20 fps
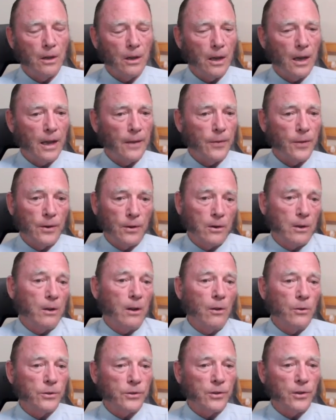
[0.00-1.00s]
at their
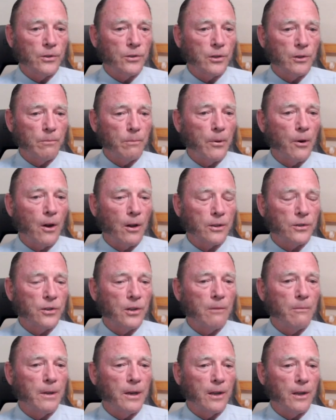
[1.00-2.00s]
closest
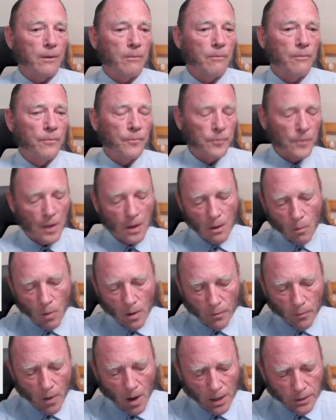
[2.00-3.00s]
proximity.
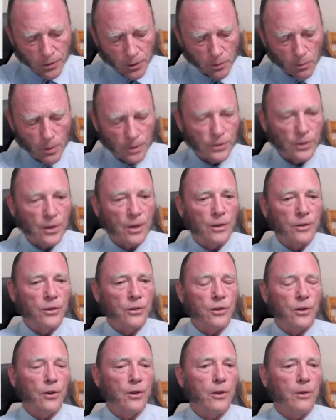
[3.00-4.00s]
What Roger was
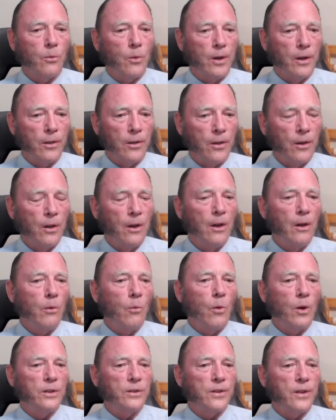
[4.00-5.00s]
concerned with
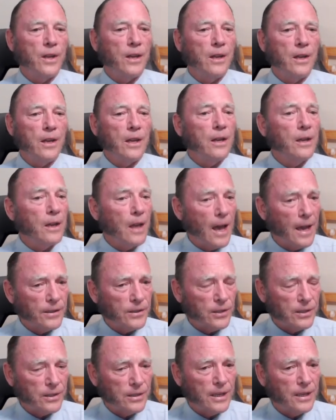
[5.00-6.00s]
was the
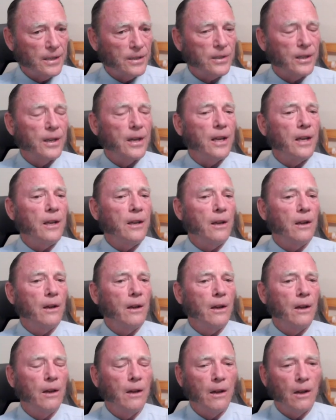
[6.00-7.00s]
elasticity
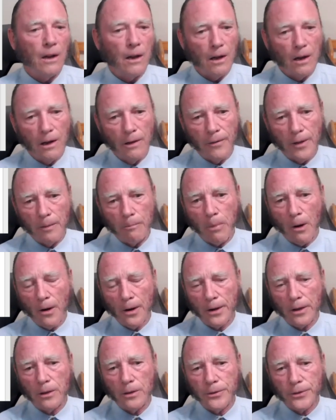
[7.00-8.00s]
of a
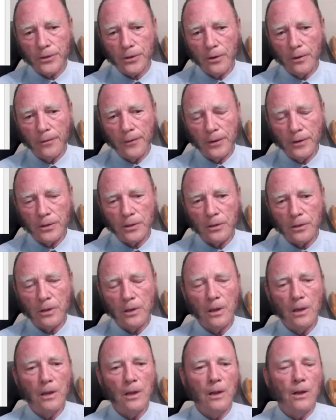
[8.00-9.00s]
particle surface
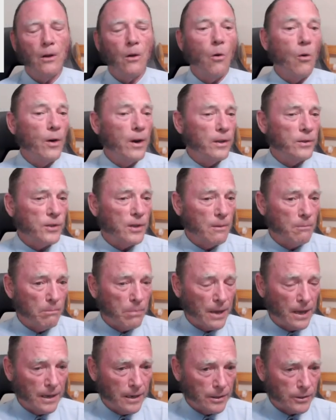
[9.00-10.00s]
or its
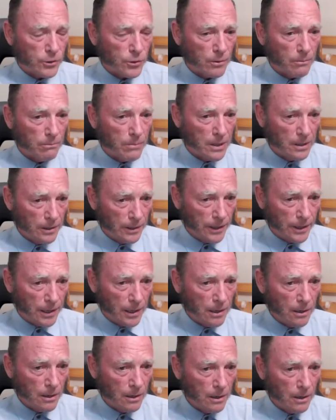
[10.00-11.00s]
impenetrability